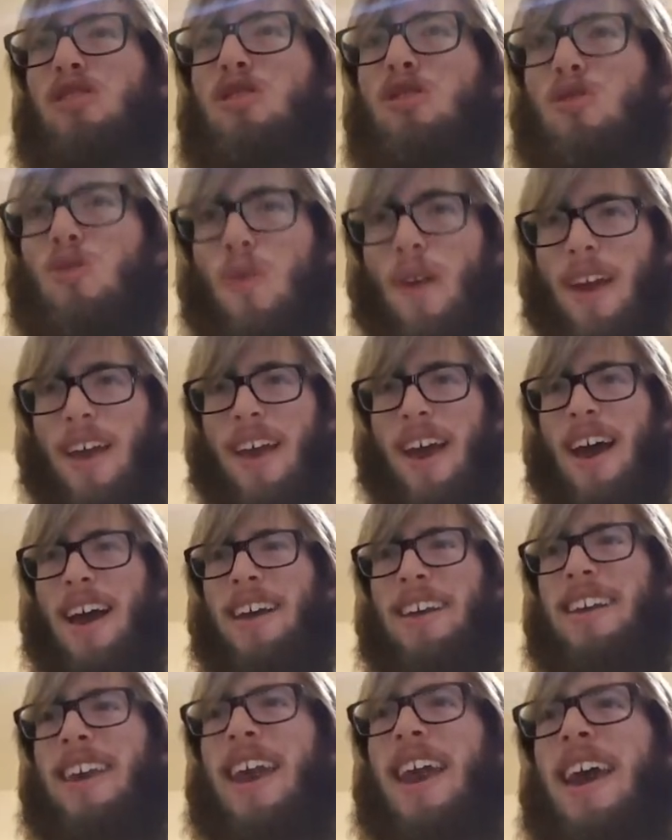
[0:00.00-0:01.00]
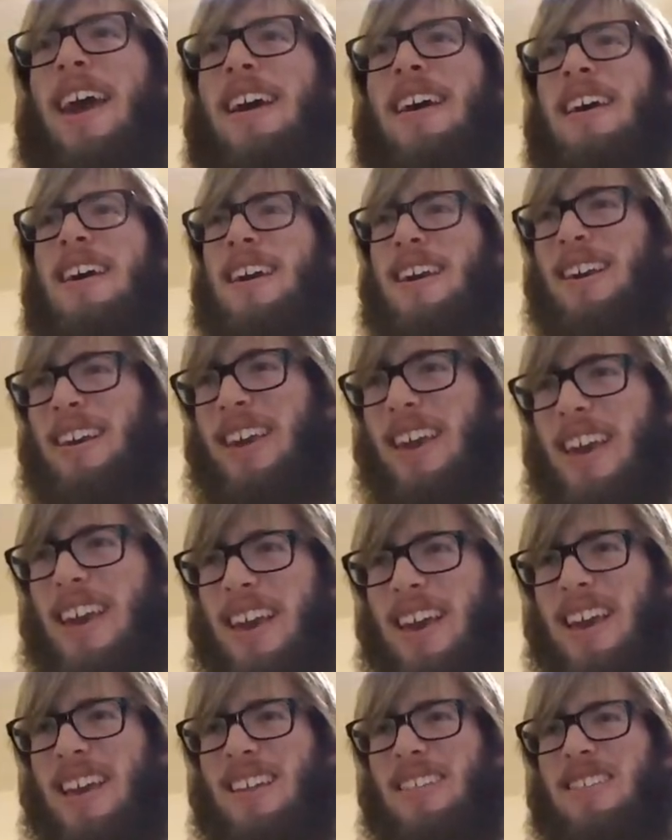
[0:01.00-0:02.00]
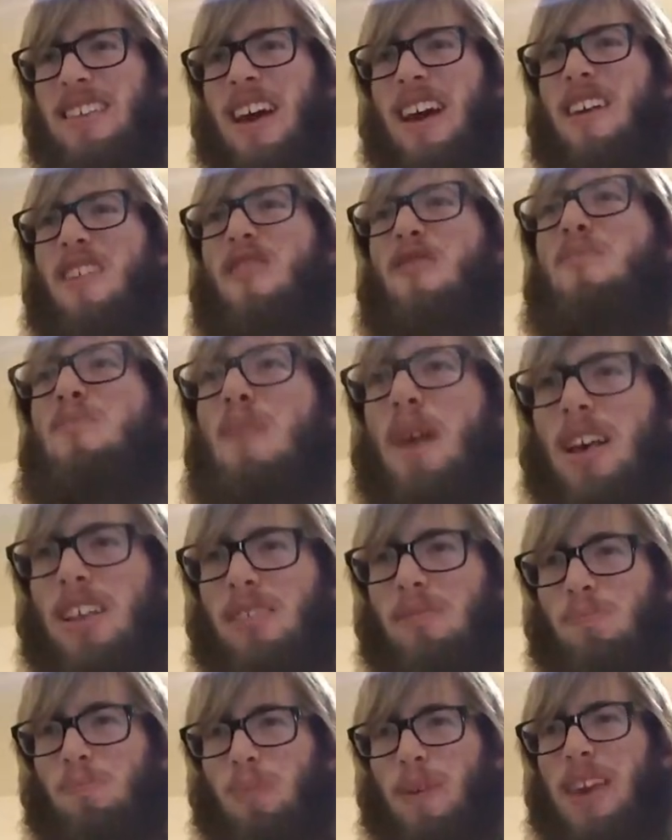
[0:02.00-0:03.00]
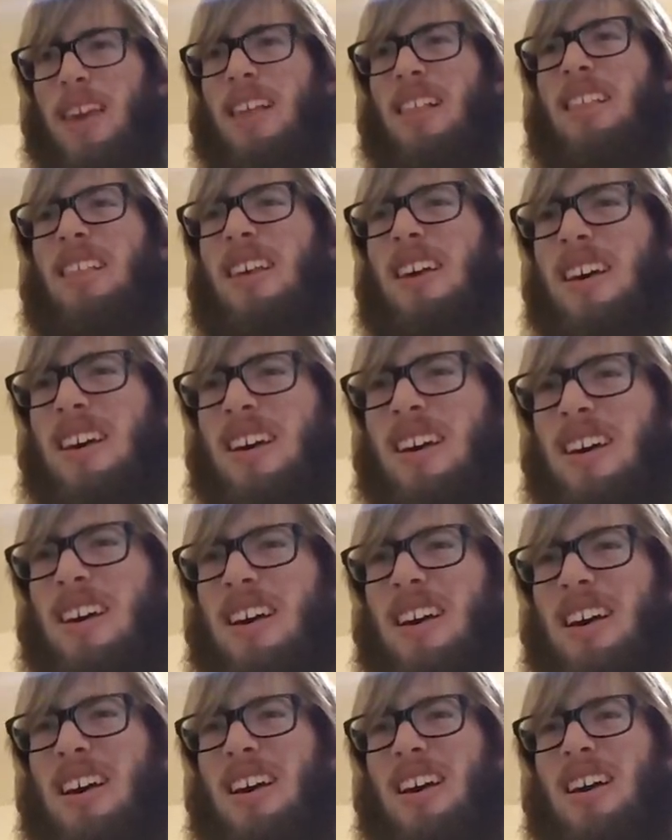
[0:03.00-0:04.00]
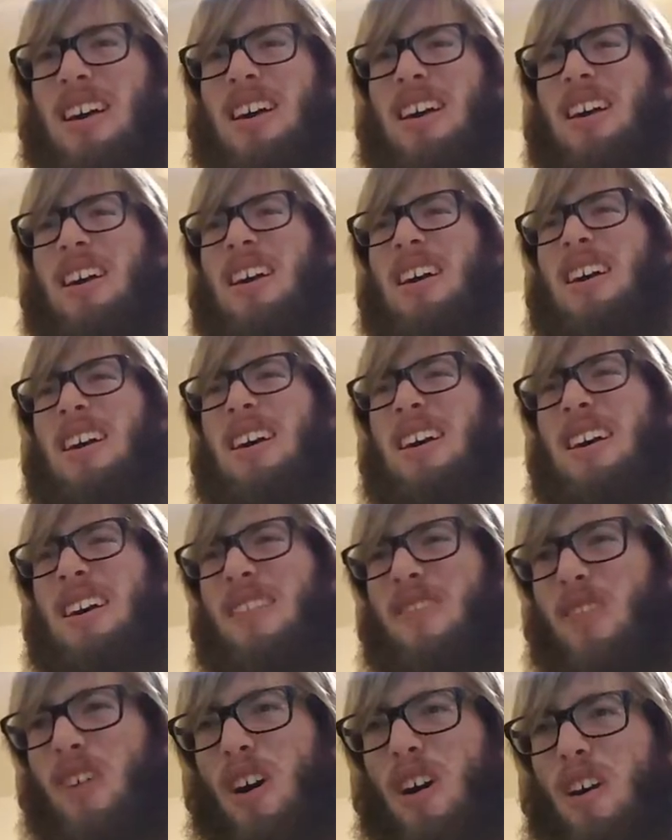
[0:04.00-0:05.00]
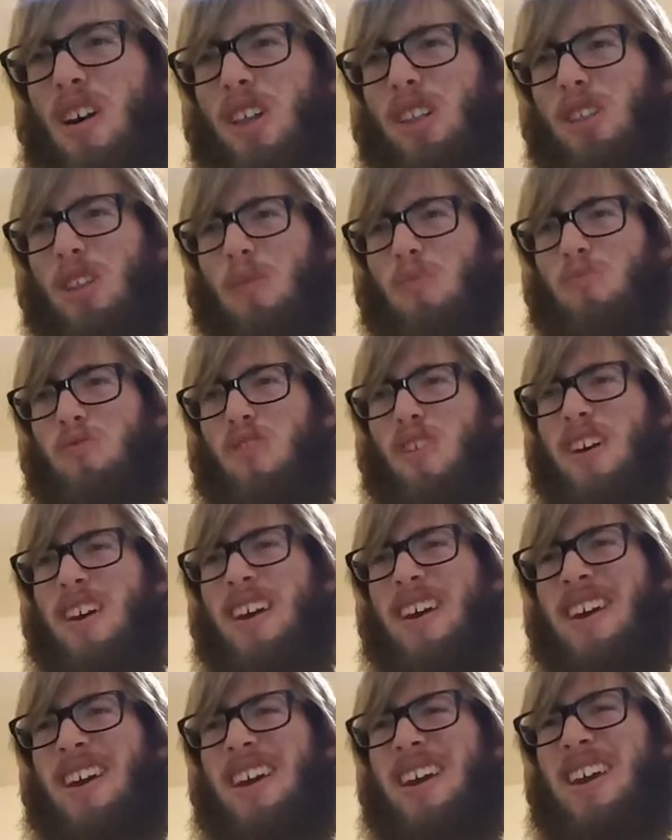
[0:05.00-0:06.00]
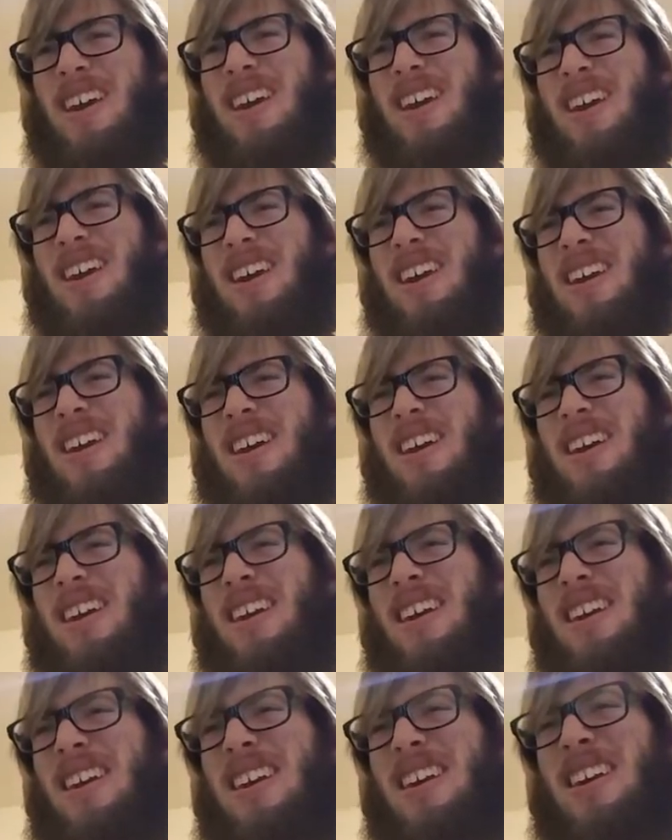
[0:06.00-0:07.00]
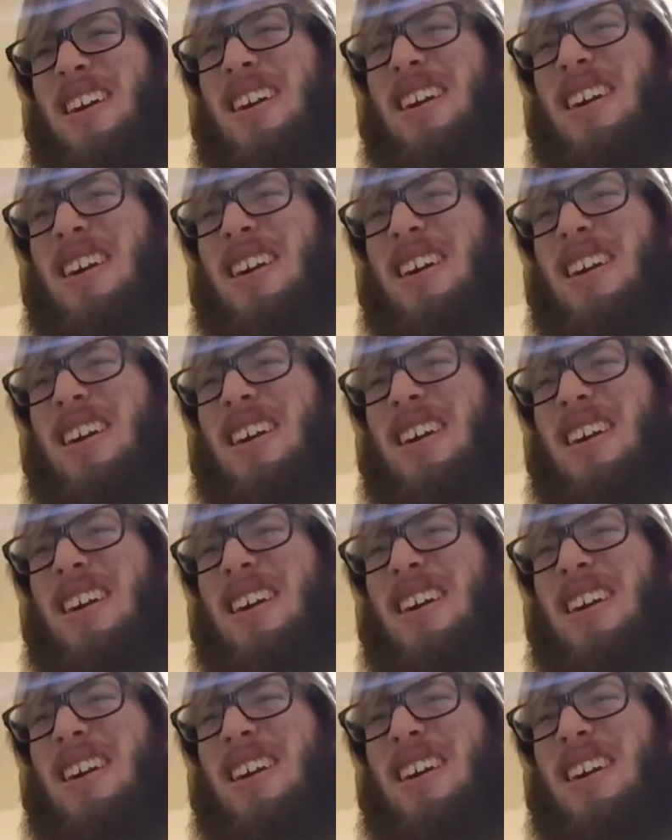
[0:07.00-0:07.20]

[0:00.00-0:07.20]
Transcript: you, and I can't get enough. Must be love on the brain.